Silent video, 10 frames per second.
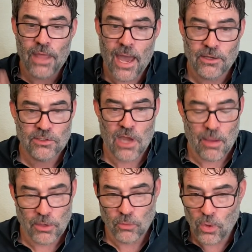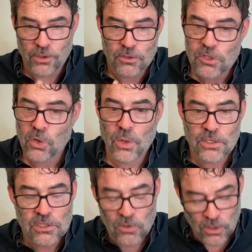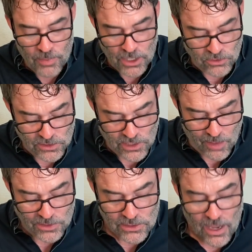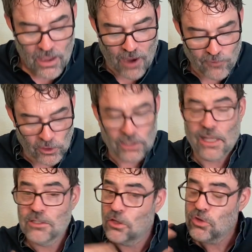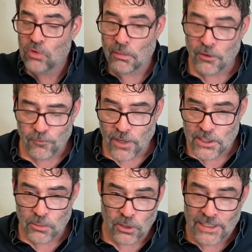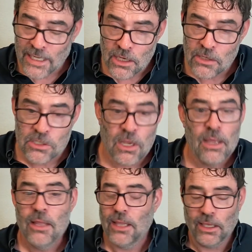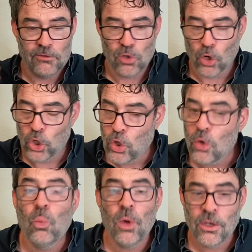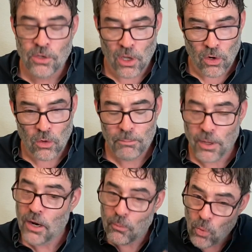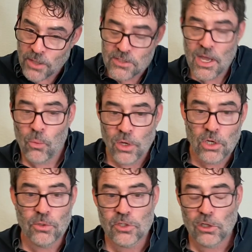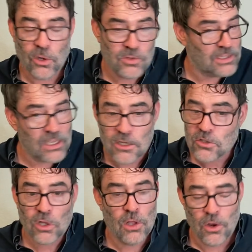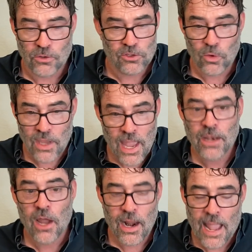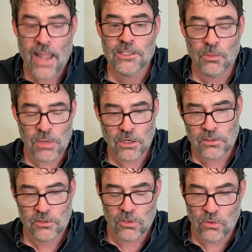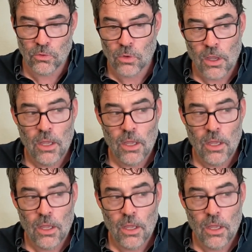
that assignment, whether it's the quizzes or the major assignments. I feel like that's extremely flexible and lenient. That gives you a good window, but once that window is closed, it is closed. You cannot ask me to